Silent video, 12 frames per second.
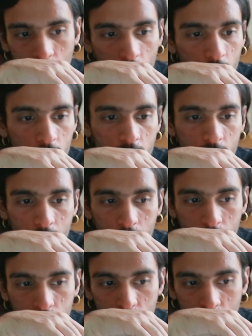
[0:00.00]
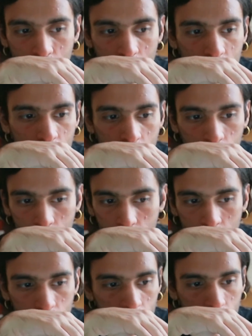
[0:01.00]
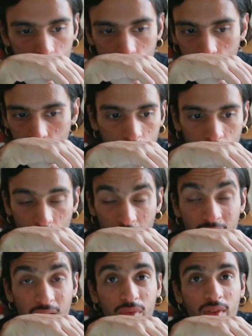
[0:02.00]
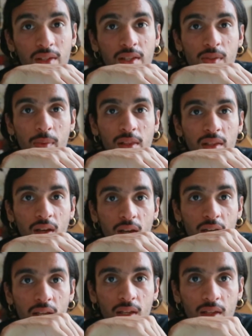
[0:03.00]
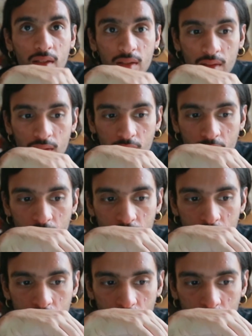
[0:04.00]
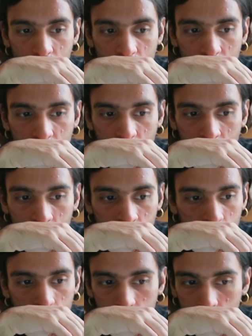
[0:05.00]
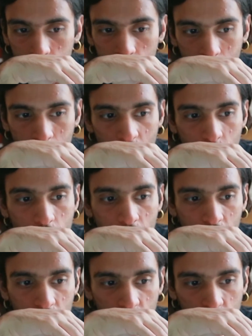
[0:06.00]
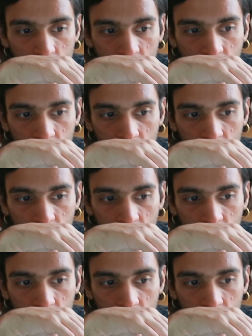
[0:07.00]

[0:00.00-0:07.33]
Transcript: or some citrus notes. I definitely smell the honey. The honey is definitely there. Maybe magnolia